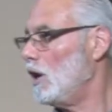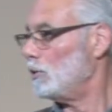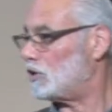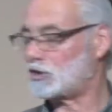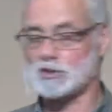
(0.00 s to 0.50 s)

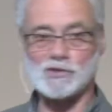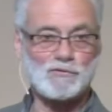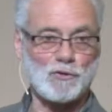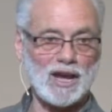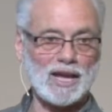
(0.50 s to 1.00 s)
which is a
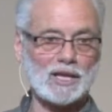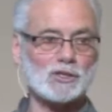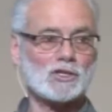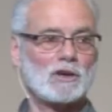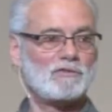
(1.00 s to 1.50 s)

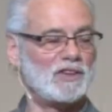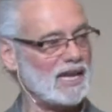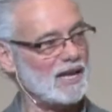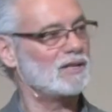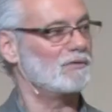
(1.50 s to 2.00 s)
phrase for the
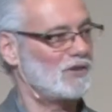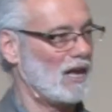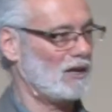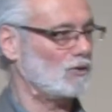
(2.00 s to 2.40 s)
end of days,